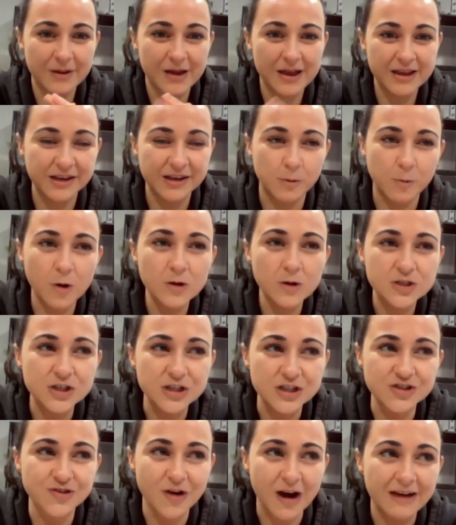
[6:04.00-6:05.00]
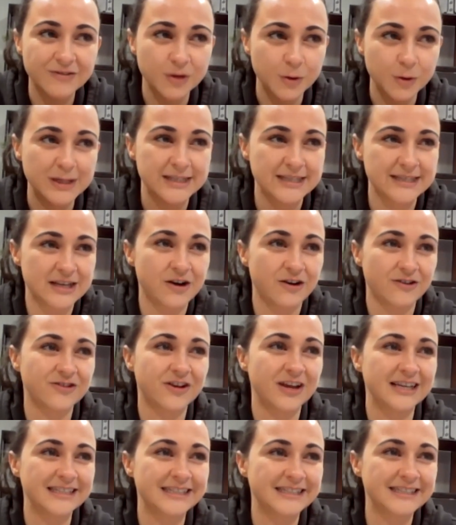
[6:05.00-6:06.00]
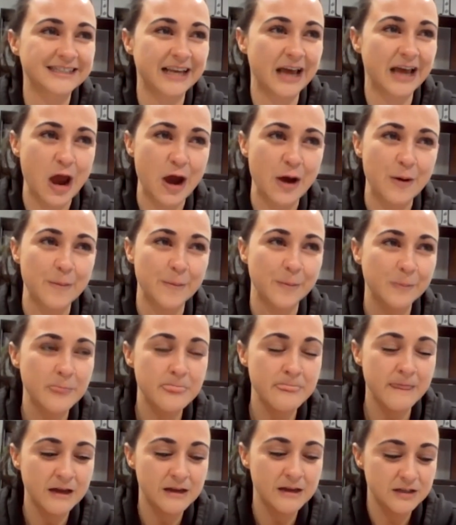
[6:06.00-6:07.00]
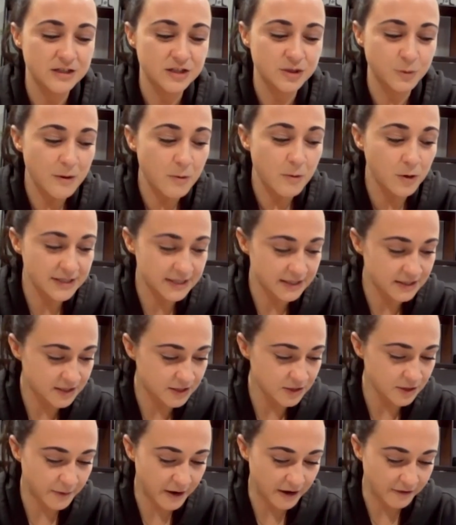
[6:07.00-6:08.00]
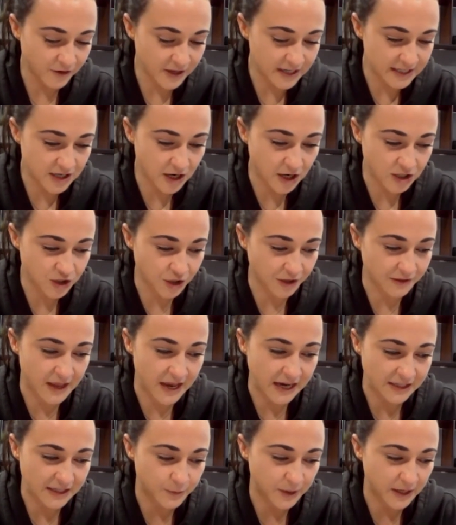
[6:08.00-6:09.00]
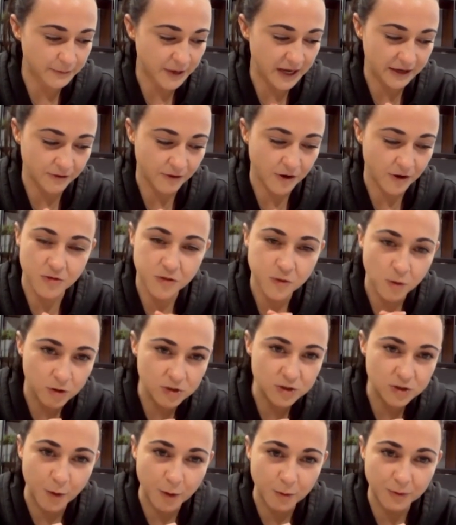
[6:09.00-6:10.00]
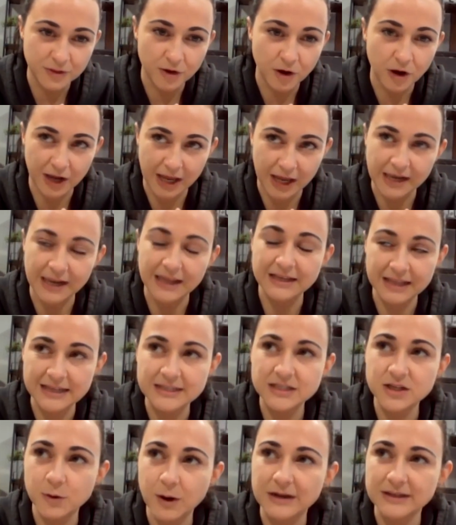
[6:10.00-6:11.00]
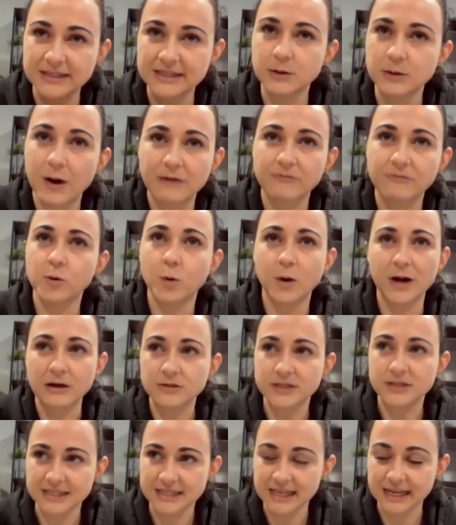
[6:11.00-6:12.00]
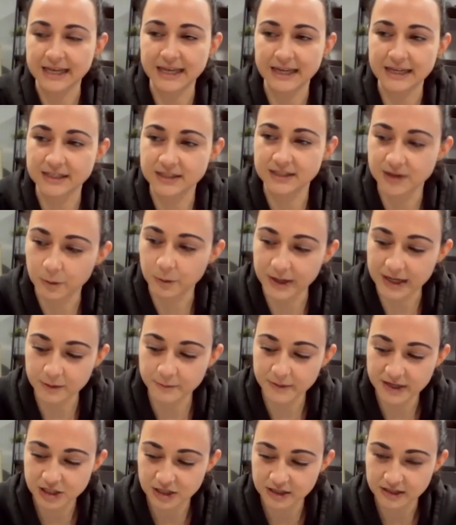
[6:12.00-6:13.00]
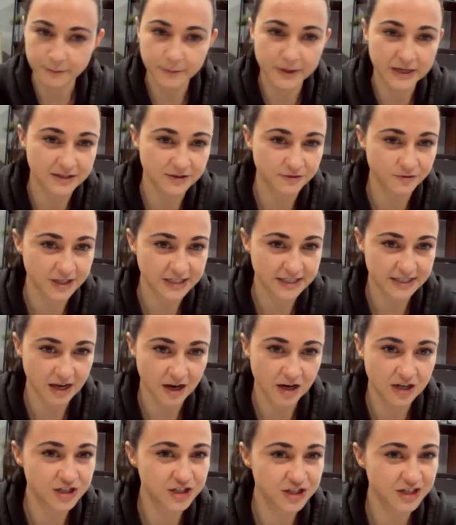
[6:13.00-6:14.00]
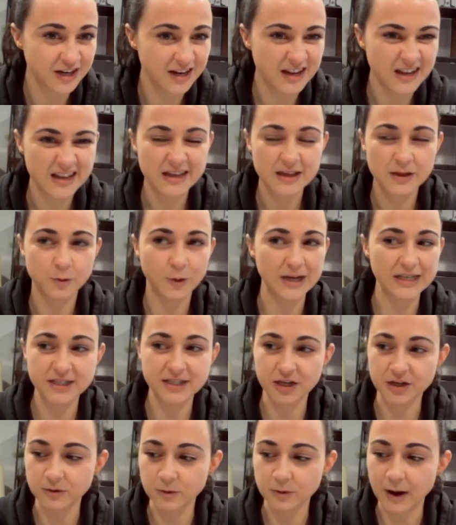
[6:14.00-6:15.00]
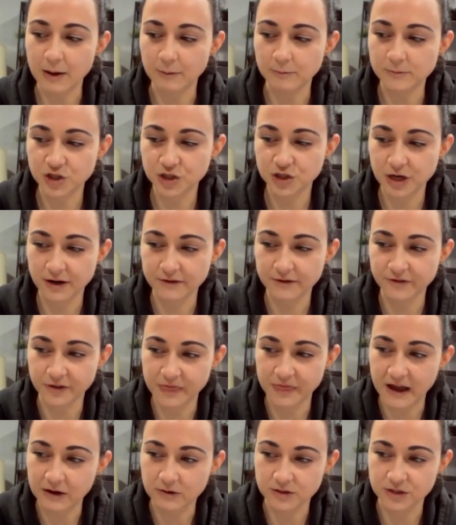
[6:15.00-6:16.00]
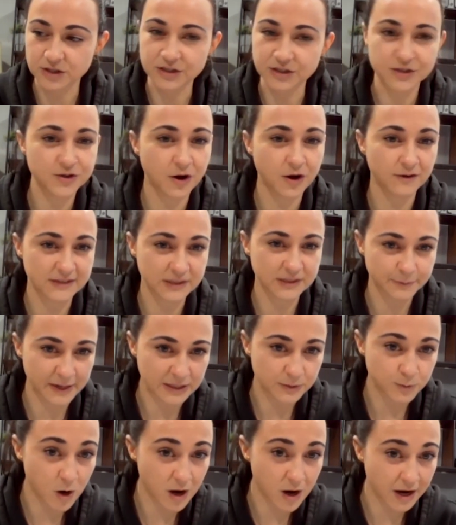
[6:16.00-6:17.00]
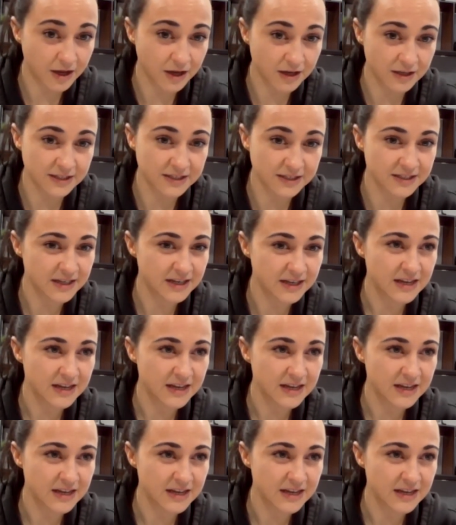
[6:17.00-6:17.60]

what's going to drive you into the office? So we wanted to do a bit of research on this. We had our own thoughts, but we thought, okay, let's go out and see what everyone else is thinking. So we commissioned a piece of research, went to just over 1,000 office-based workers,